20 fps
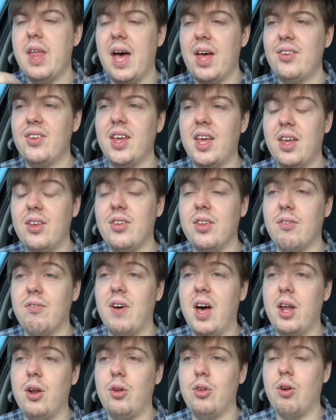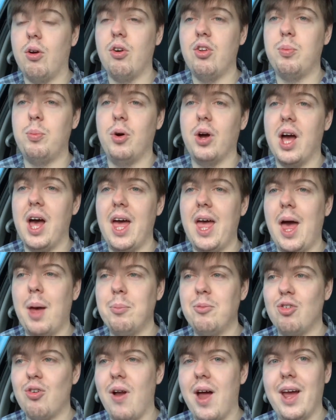As it is the final Doris book, I
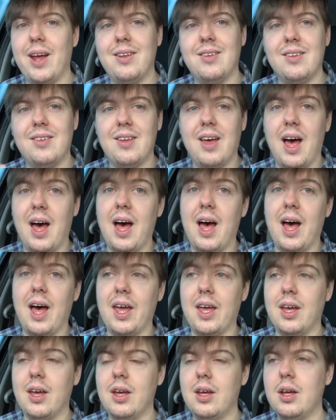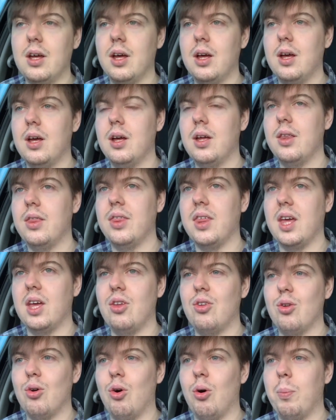am trying to tie
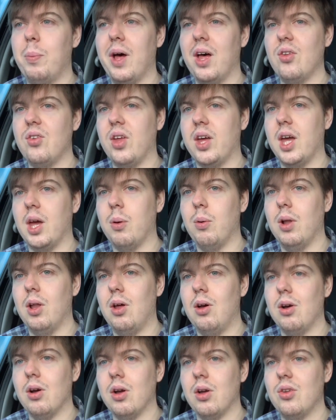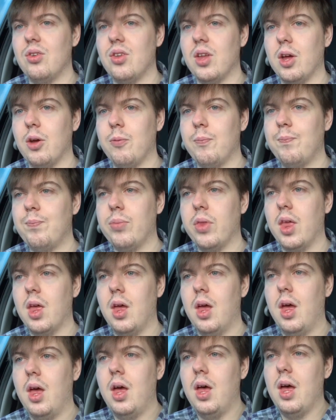things up as I go along. So
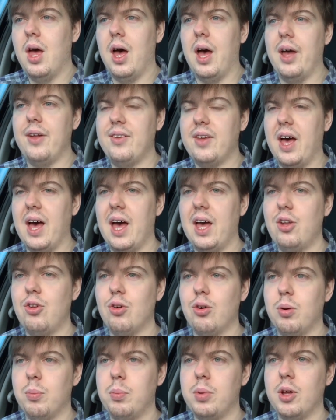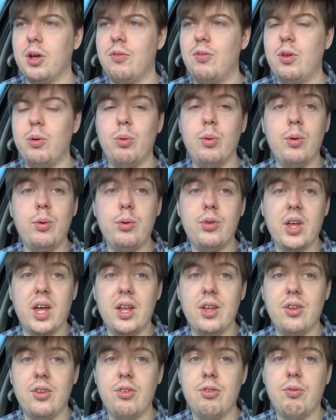I tied up a few loose
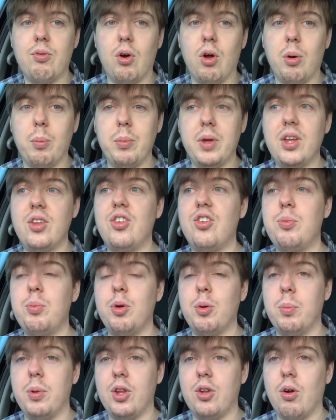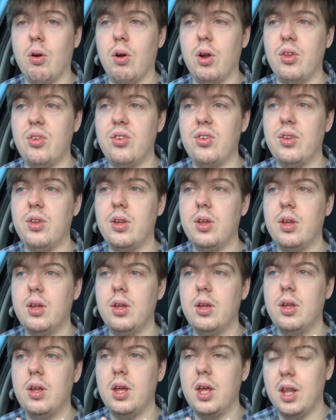ends from Indisputably Doris
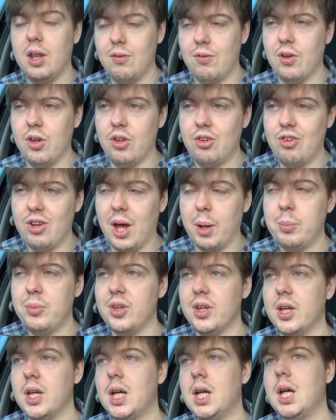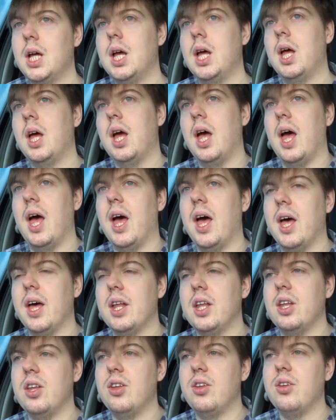in the first chapter,
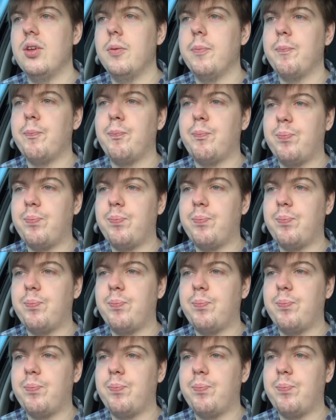and